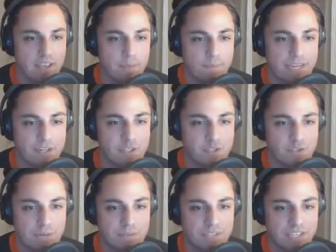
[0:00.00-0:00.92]
Mike
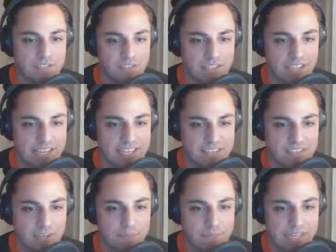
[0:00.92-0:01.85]
Yastrzemski's looking like he's
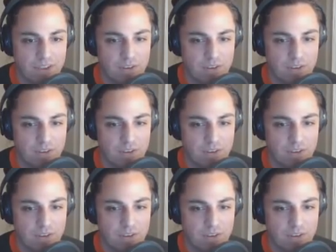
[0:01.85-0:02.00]
coming down to